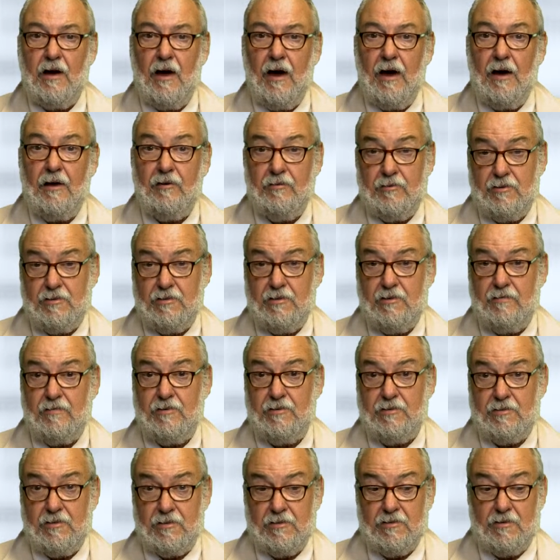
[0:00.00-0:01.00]
and receiving
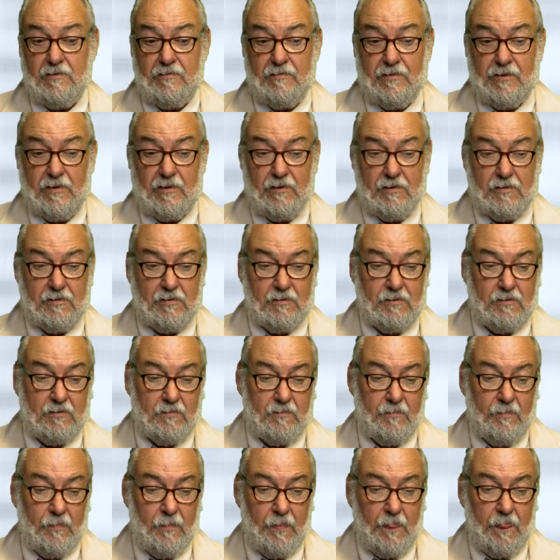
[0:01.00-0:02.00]
a certificate.
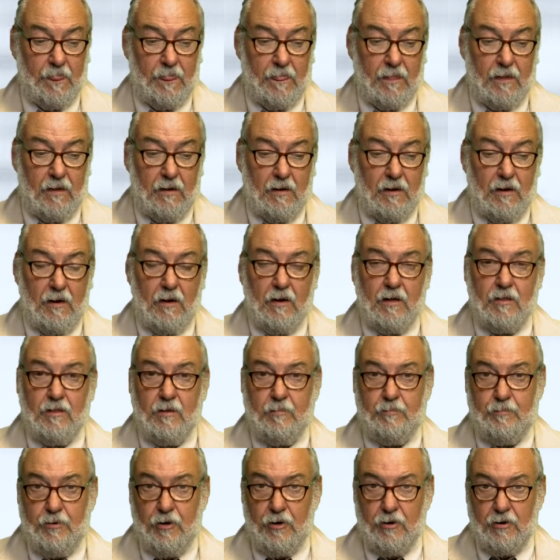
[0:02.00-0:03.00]
The
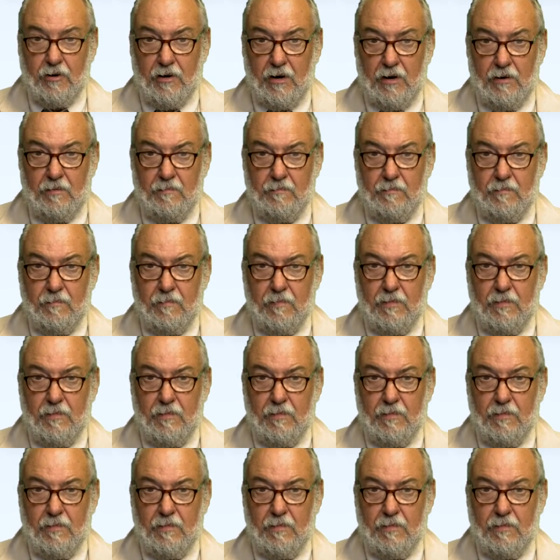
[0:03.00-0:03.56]
program